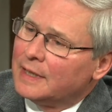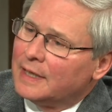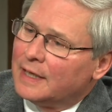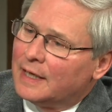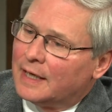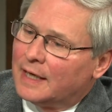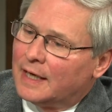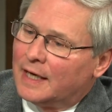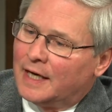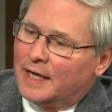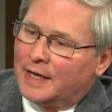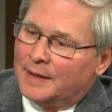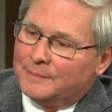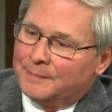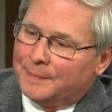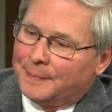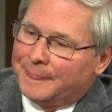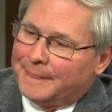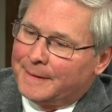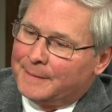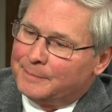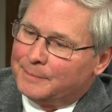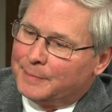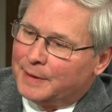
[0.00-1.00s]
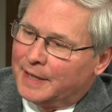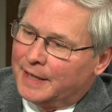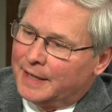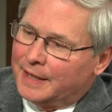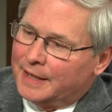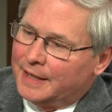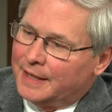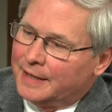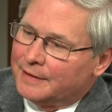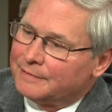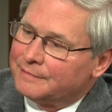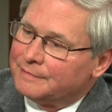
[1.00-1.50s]
Um, but
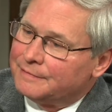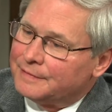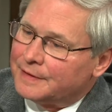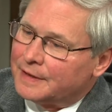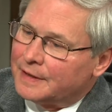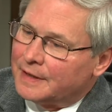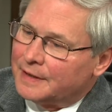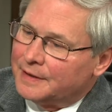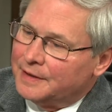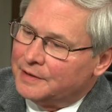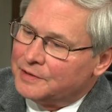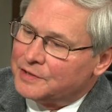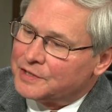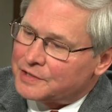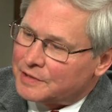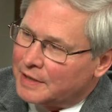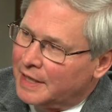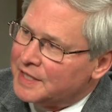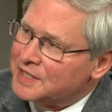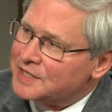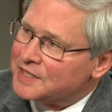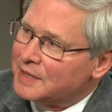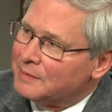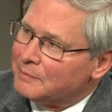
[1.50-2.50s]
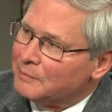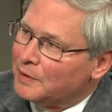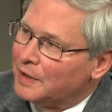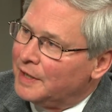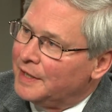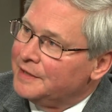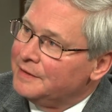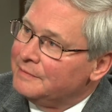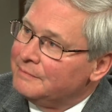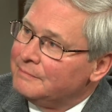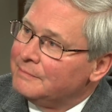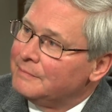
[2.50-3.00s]
if uh, you strike
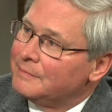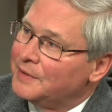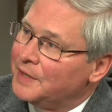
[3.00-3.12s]
someone,